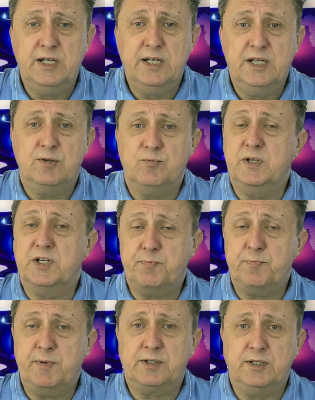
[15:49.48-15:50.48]
We
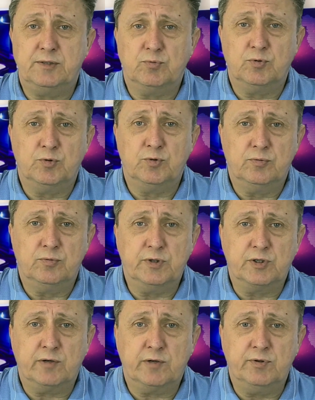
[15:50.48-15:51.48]
expect it will
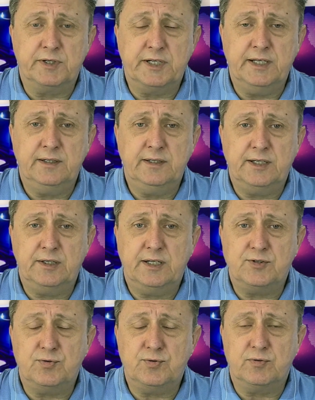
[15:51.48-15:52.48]
recover again, and
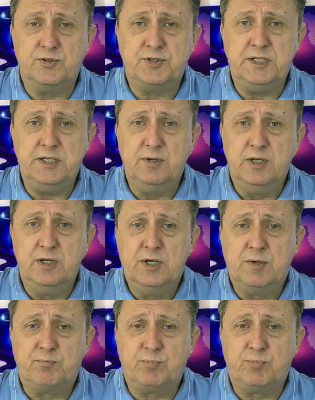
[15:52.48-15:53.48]
as you can see,
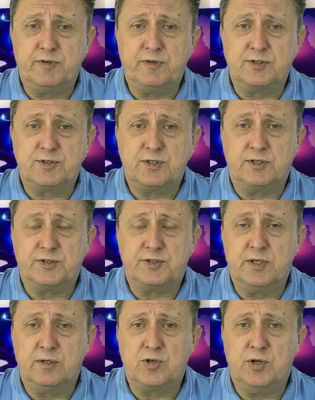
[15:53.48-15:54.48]
profits are
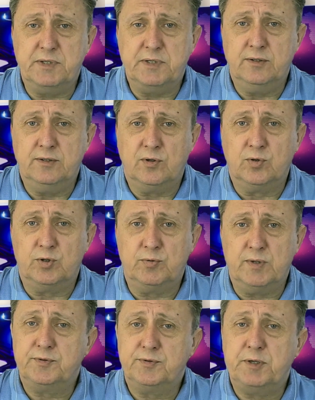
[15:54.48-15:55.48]
still coming in all
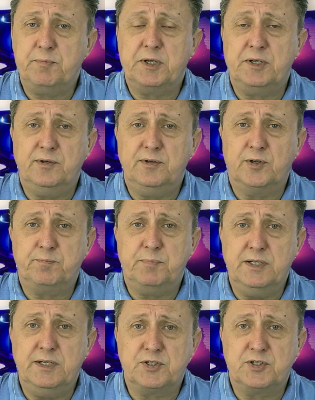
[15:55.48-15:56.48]
around. They might not be
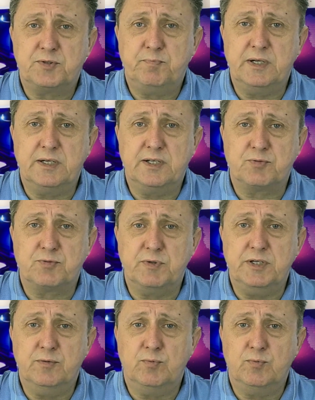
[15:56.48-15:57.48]
as big as
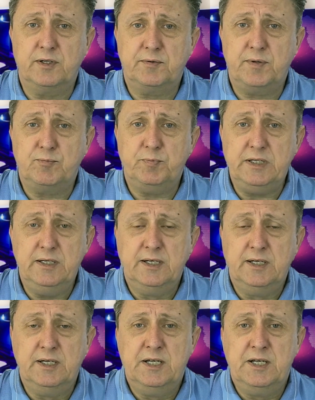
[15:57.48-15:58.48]
we wanted them to be,
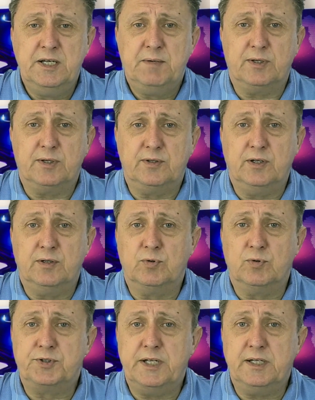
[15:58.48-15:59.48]
but we'll
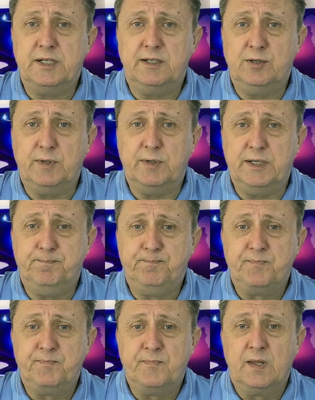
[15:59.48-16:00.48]
take it anyway.
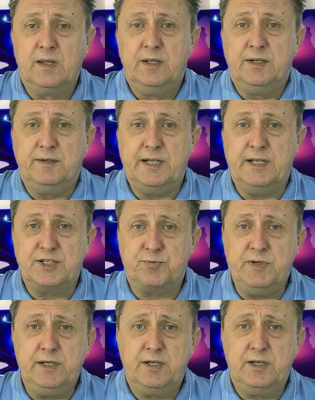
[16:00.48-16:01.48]
Next
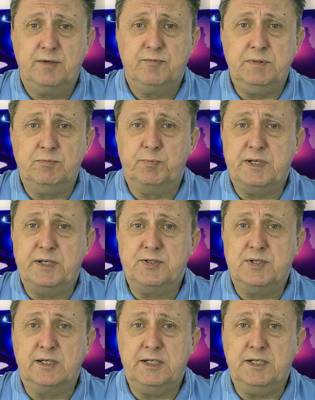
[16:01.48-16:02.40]
week we will basically